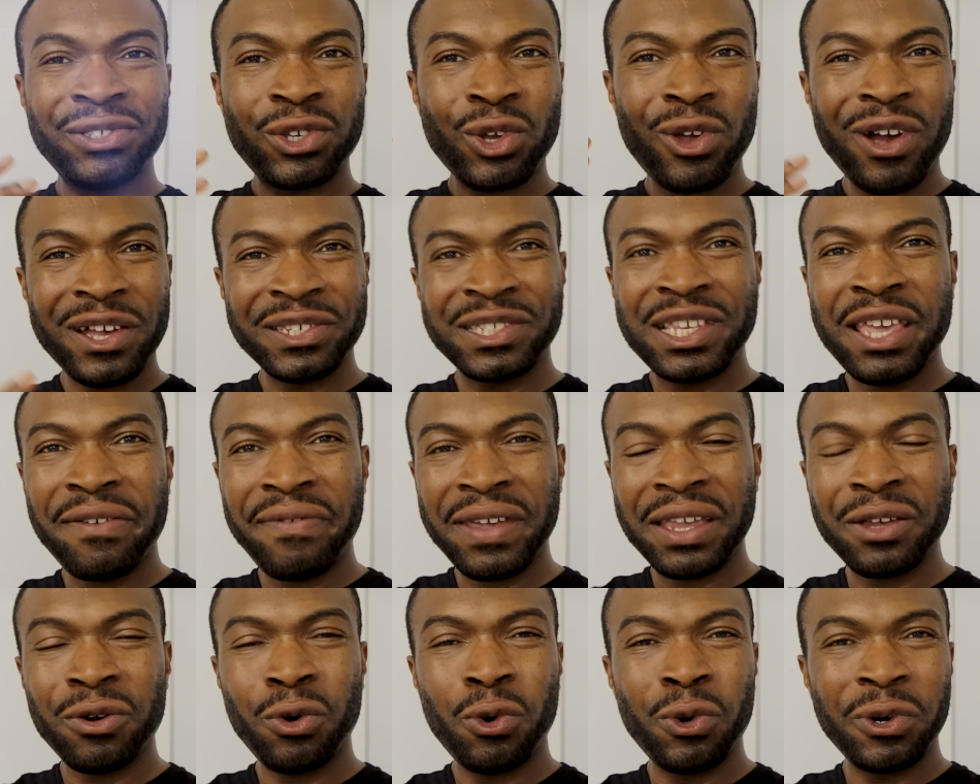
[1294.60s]
So guys,
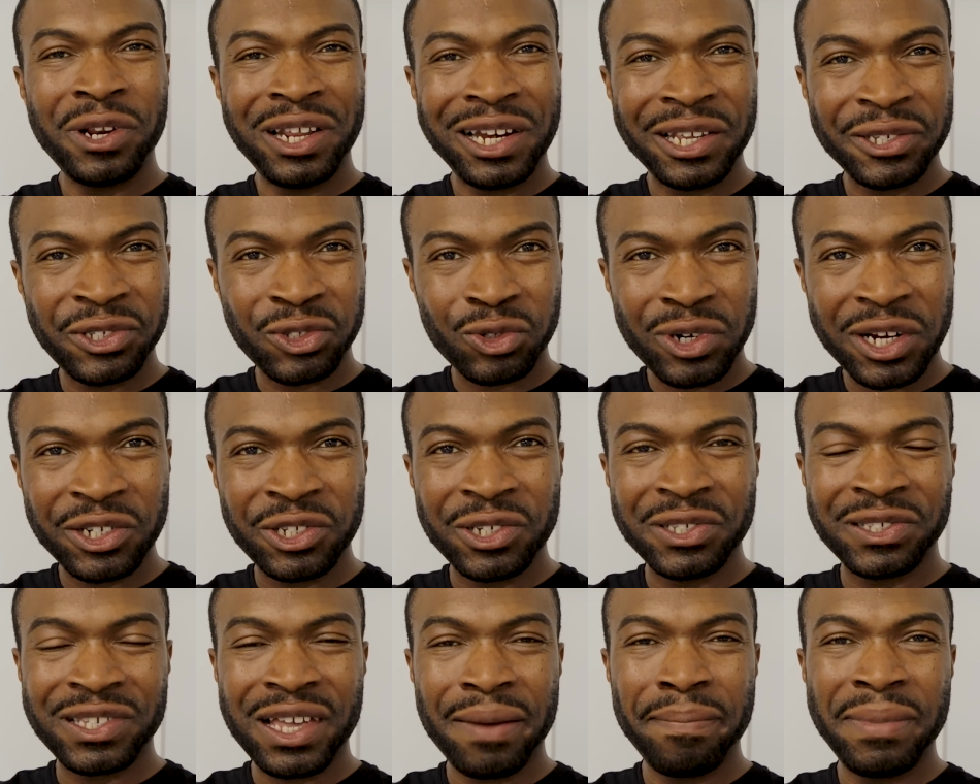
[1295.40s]
giving all the
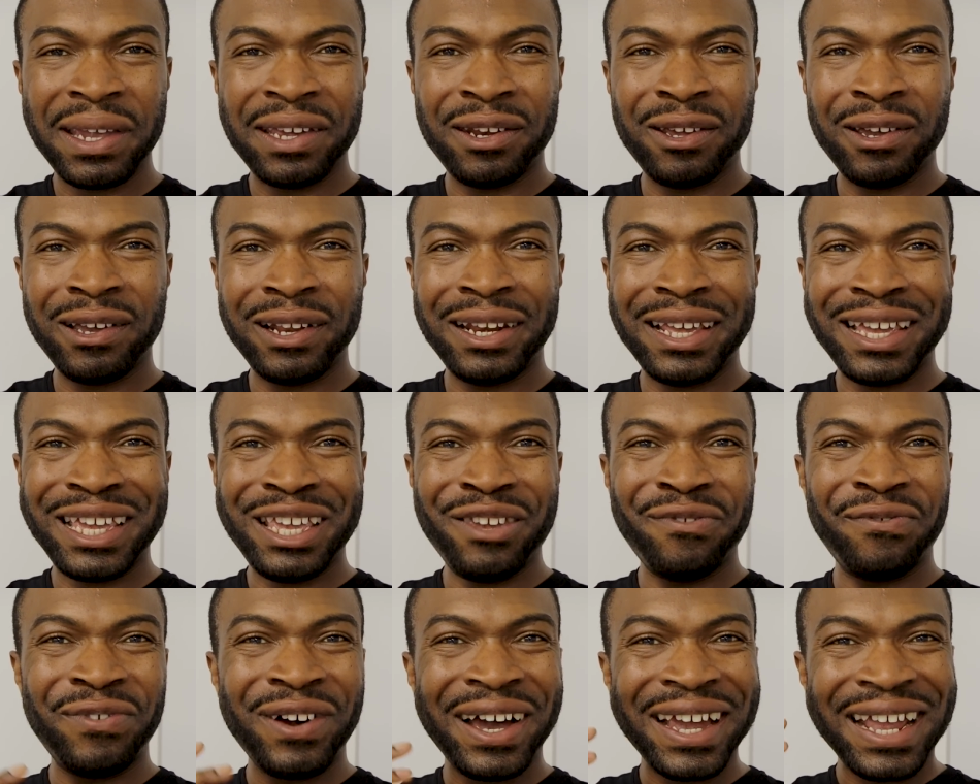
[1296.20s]
illustrations I made earlier,
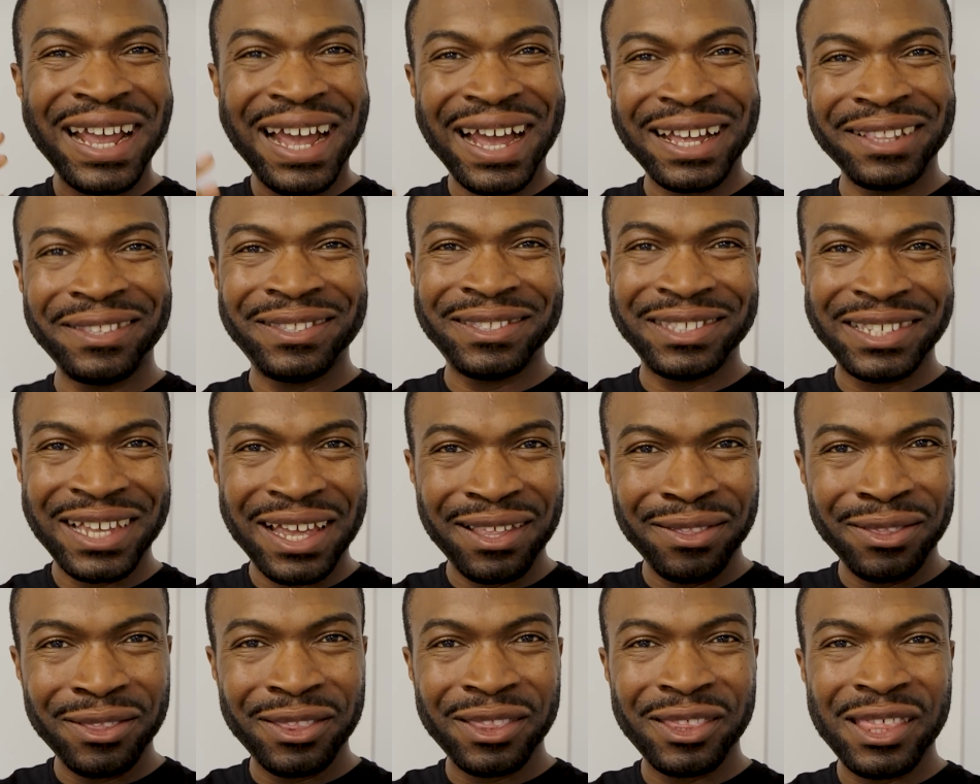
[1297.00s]
if I had
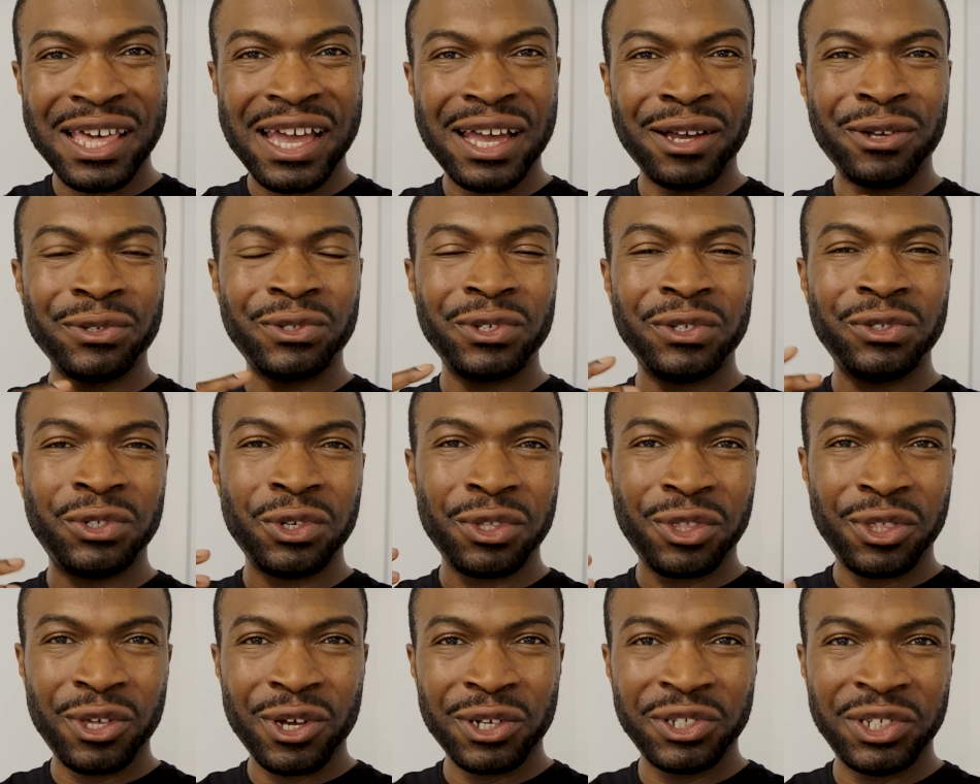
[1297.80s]
£10,000 to
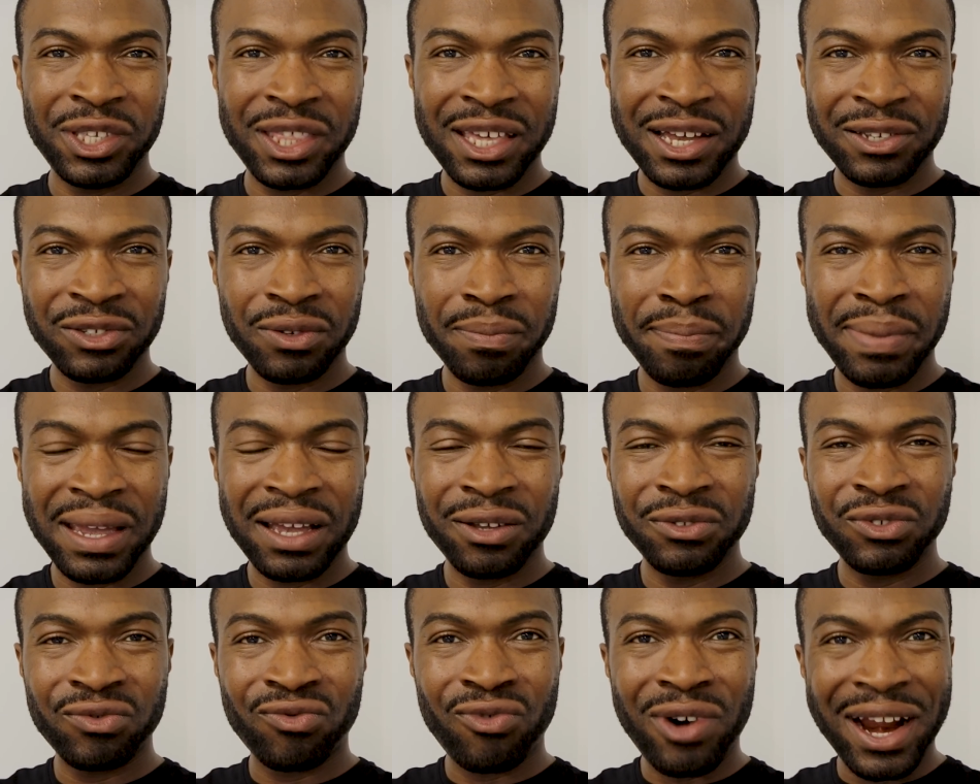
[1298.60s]

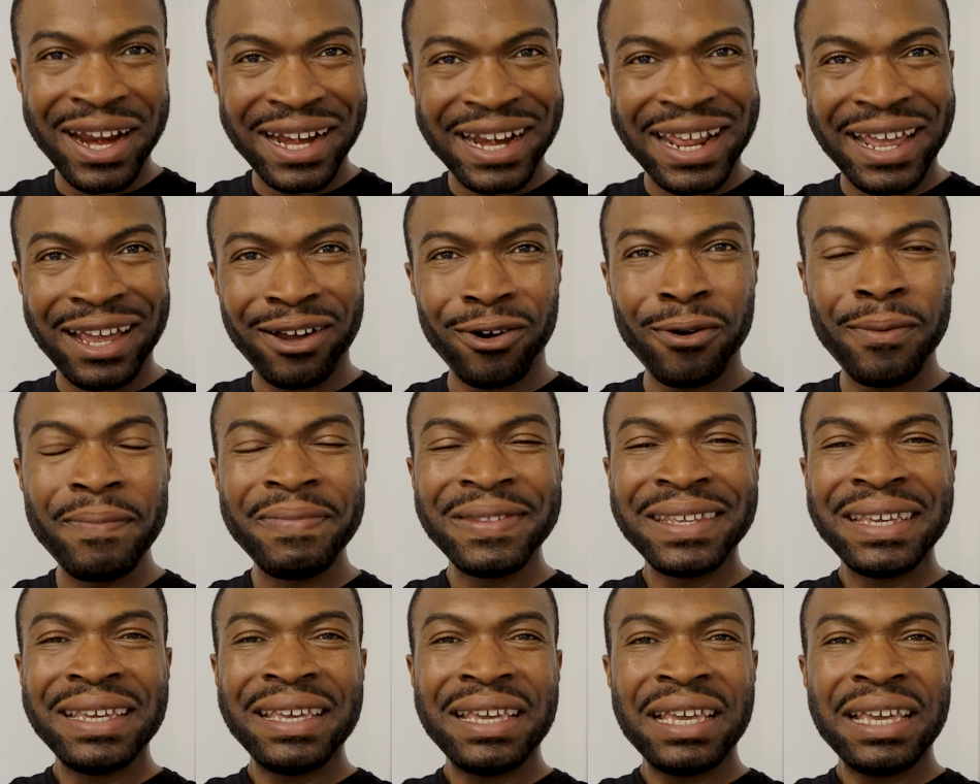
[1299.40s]
£30,000 right now,